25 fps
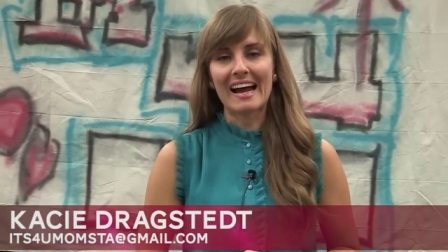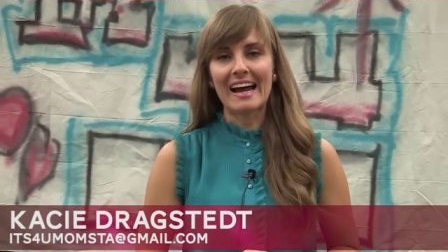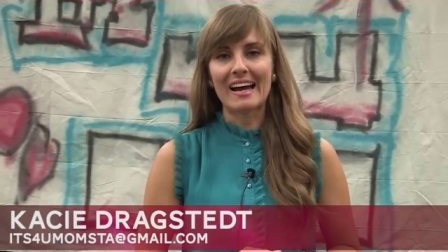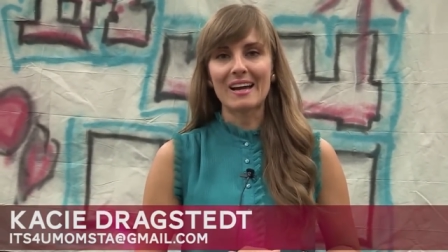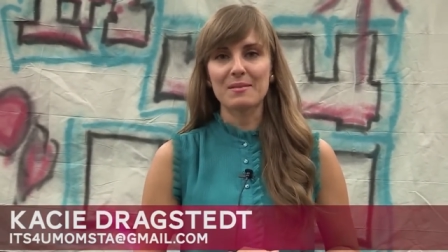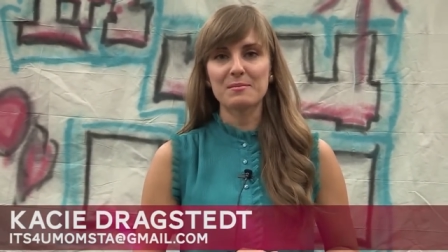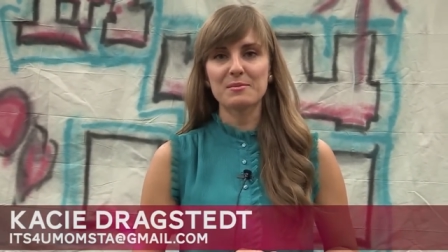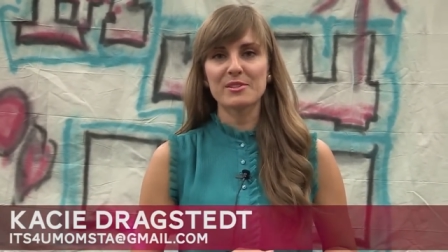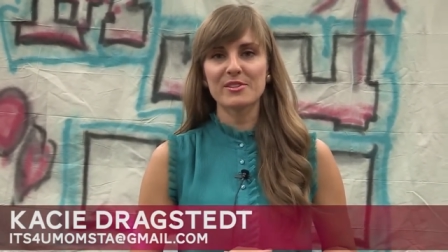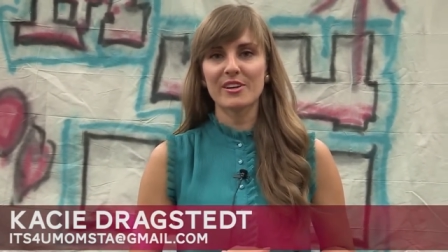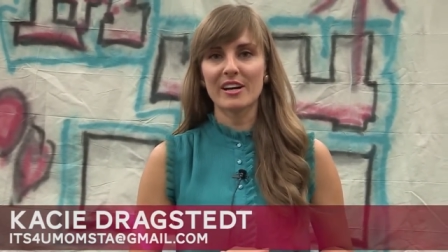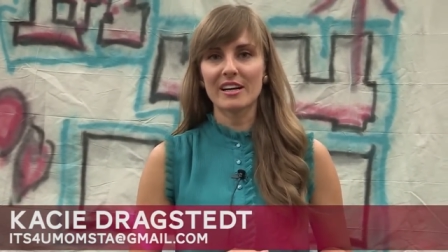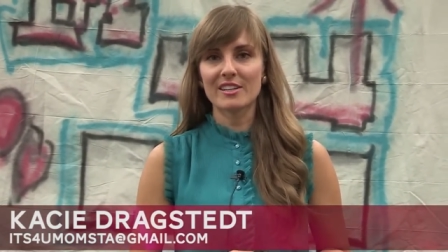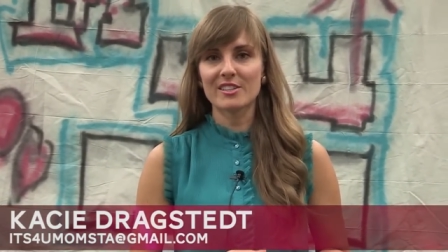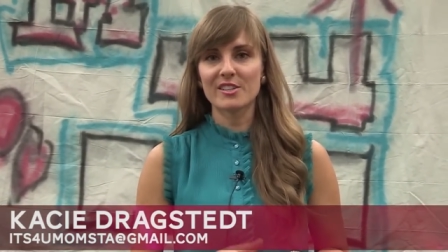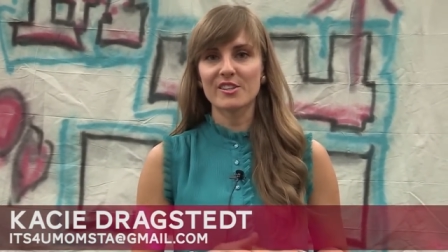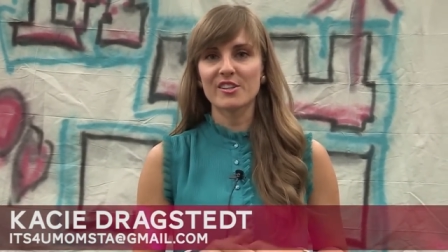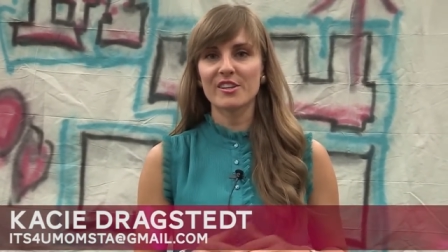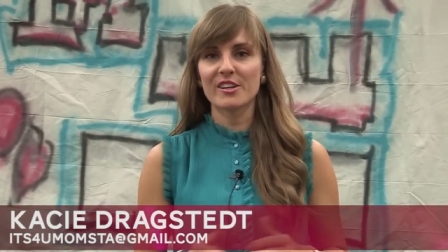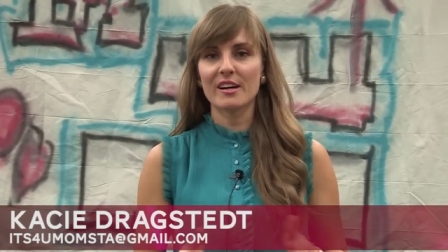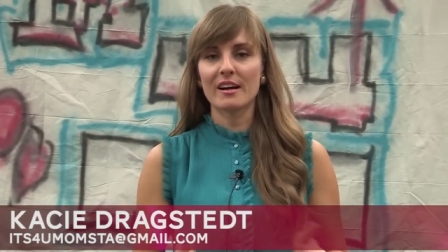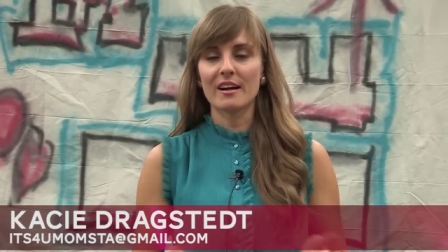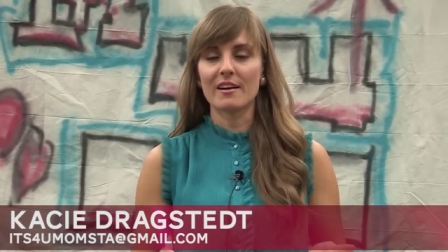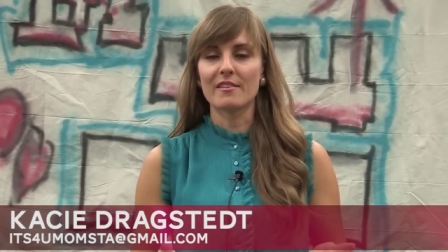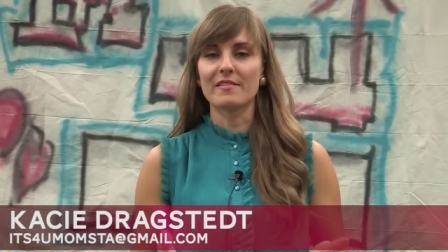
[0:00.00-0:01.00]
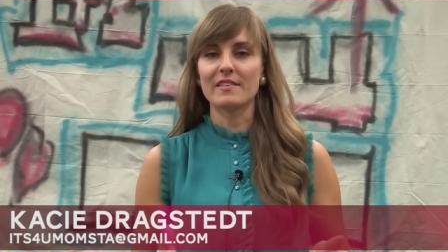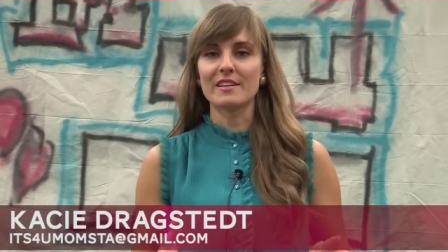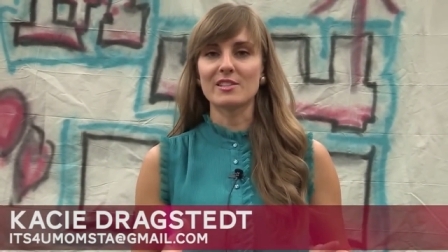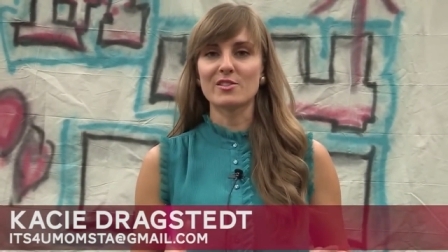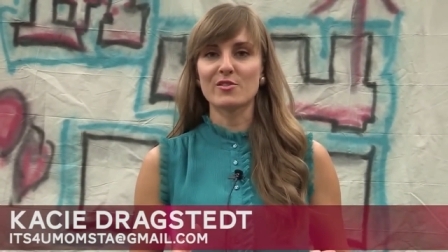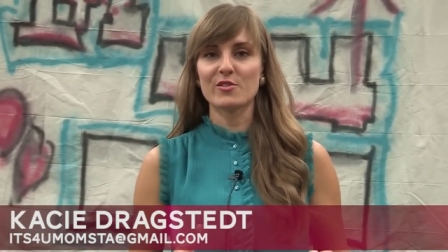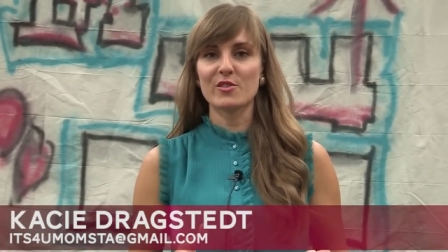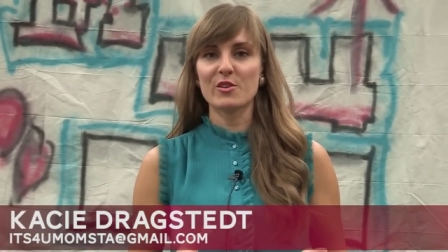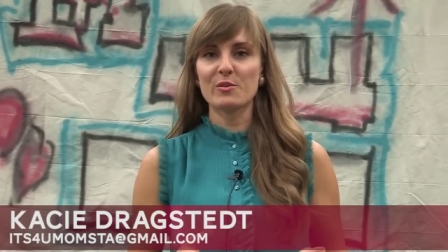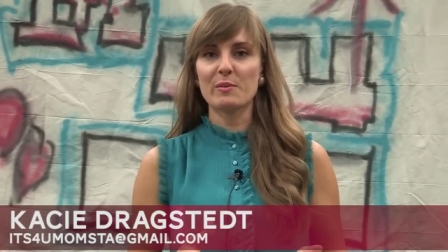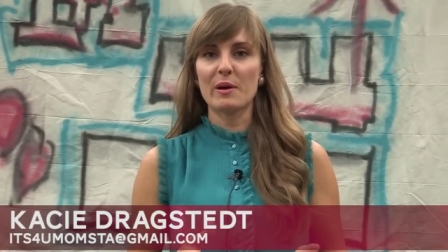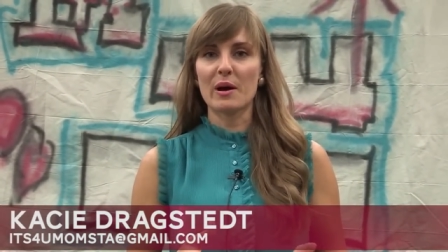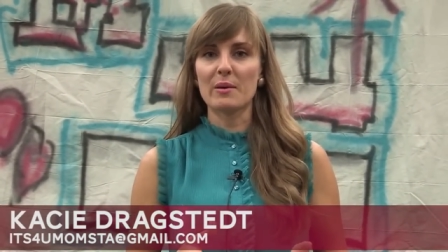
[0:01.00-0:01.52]
I'm director of It's
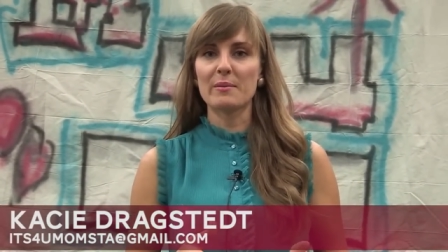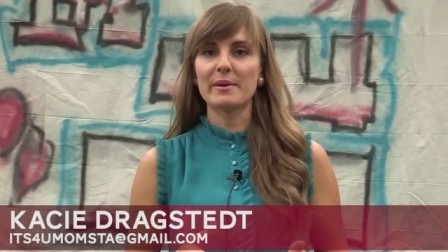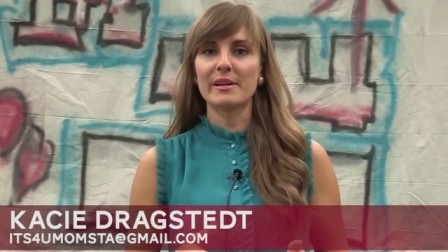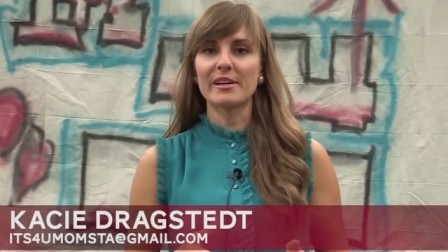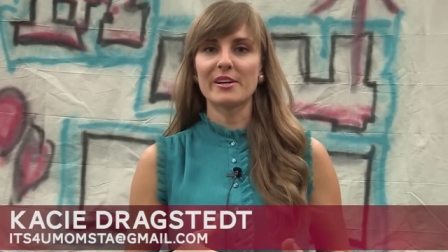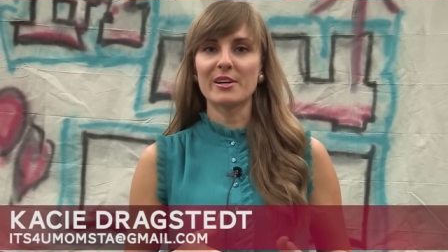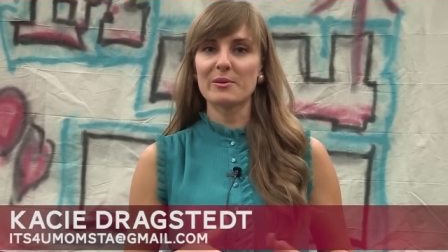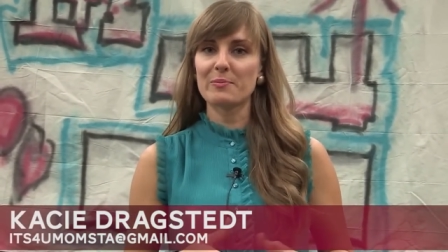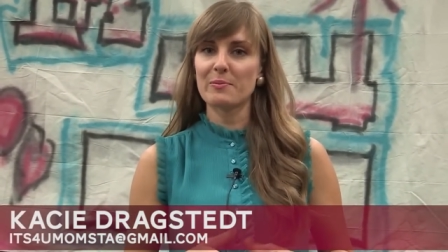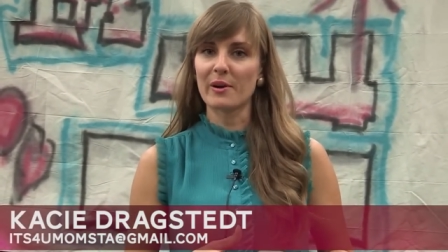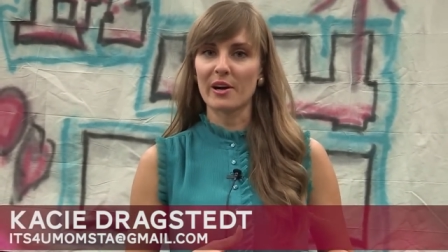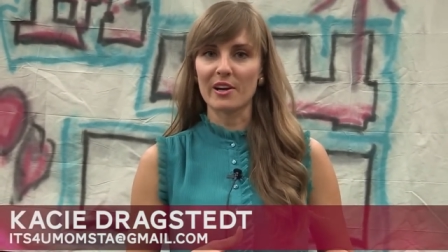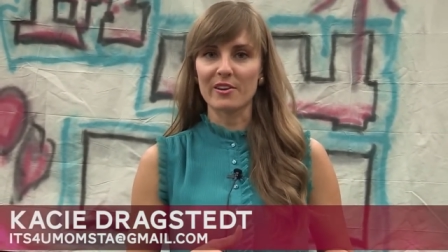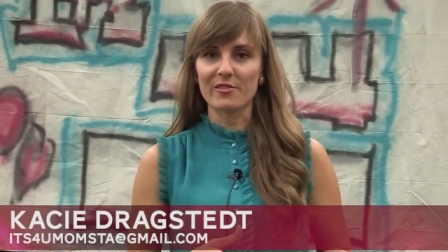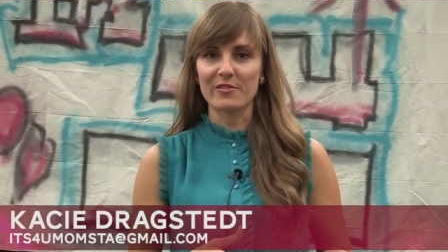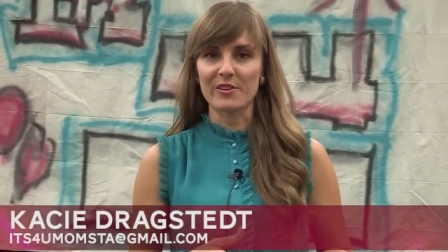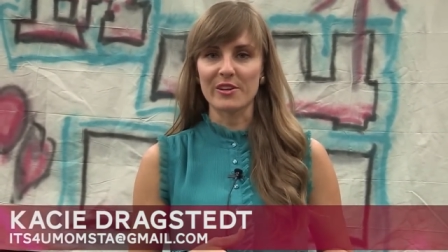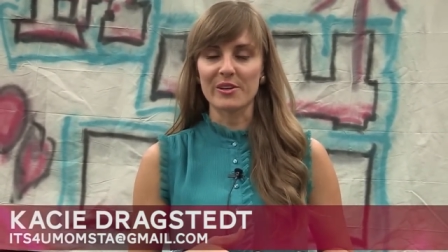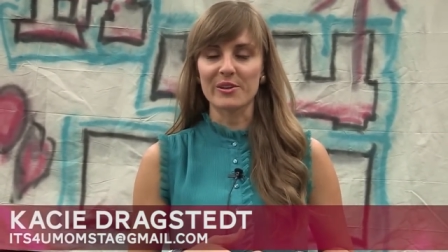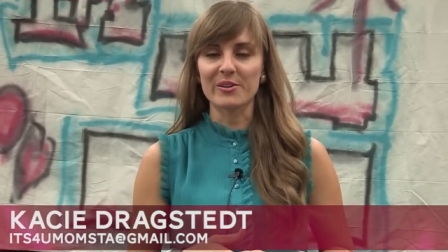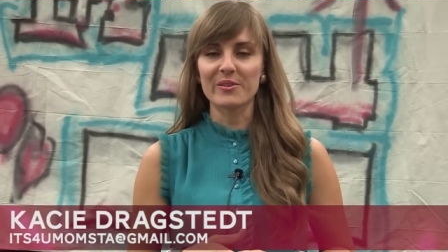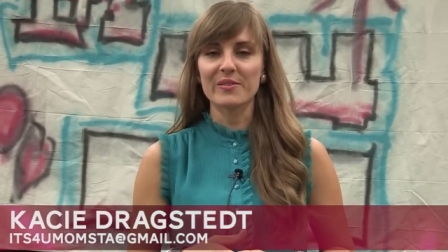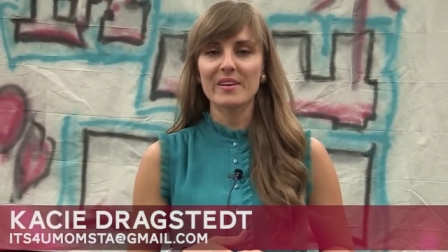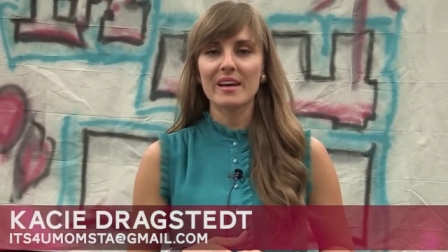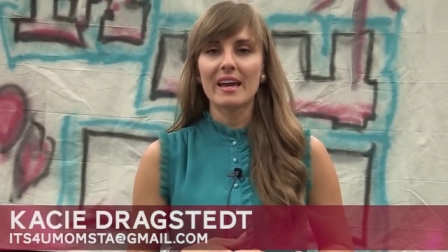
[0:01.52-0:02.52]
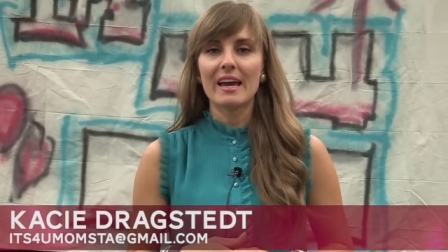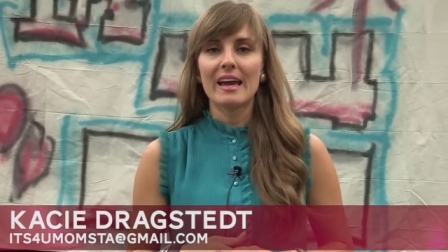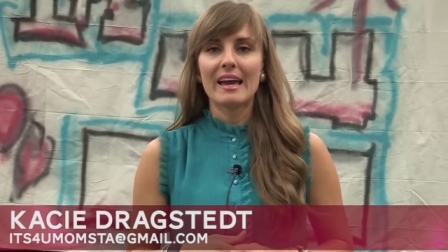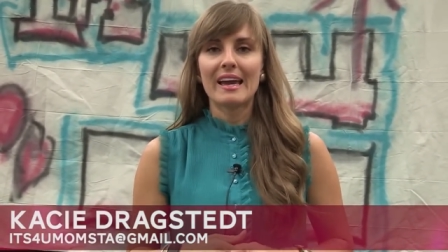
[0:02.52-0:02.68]
For You Mom here at Parkview.